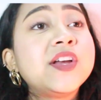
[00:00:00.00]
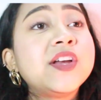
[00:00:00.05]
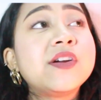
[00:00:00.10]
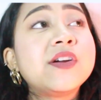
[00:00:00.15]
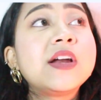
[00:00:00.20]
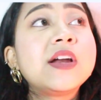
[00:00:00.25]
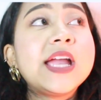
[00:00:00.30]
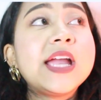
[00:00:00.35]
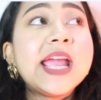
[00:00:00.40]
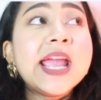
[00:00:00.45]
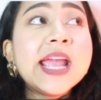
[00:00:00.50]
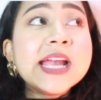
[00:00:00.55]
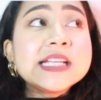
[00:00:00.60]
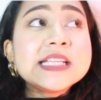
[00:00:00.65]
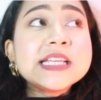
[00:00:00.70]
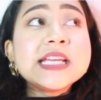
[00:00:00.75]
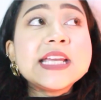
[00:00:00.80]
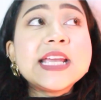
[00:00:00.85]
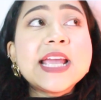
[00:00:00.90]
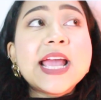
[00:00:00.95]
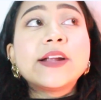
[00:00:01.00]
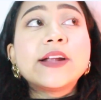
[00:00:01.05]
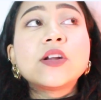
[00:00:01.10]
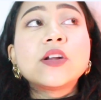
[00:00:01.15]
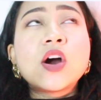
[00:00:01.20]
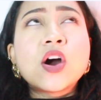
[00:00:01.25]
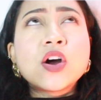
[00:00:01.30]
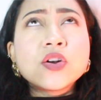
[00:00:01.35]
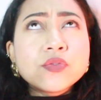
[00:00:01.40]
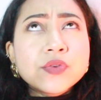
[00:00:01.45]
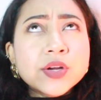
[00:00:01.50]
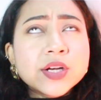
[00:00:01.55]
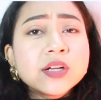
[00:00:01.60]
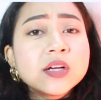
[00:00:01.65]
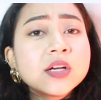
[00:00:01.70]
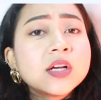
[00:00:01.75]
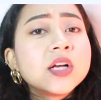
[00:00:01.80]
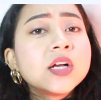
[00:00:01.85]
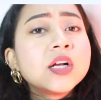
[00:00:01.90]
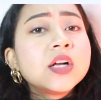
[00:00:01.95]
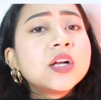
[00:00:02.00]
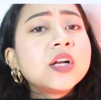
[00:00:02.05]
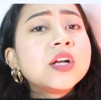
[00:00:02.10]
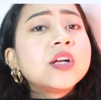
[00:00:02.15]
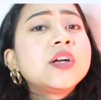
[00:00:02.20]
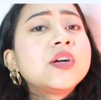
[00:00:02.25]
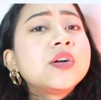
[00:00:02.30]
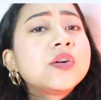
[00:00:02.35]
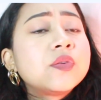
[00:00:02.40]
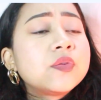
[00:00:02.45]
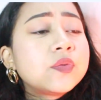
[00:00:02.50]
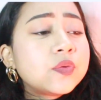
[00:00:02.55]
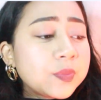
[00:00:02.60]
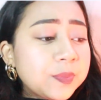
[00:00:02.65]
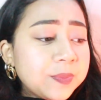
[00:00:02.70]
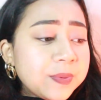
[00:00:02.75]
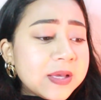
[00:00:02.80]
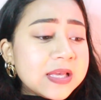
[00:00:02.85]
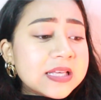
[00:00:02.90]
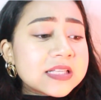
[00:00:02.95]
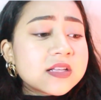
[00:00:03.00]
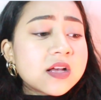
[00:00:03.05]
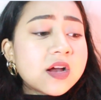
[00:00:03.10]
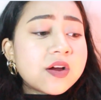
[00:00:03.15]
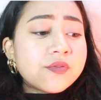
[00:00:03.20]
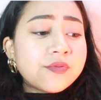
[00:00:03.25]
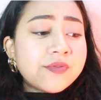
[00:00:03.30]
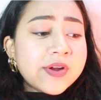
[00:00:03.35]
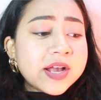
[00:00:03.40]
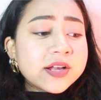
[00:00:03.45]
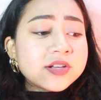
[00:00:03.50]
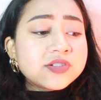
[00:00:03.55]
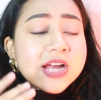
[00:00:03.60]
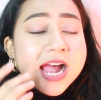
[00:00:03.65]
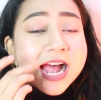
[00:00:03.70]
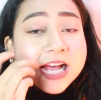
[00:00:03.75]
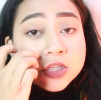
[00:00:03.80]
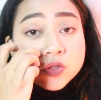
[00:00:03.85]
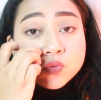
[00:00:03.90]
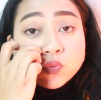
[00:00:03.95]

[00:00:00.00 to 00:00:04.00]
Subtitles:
their 80 and 100 rupees range as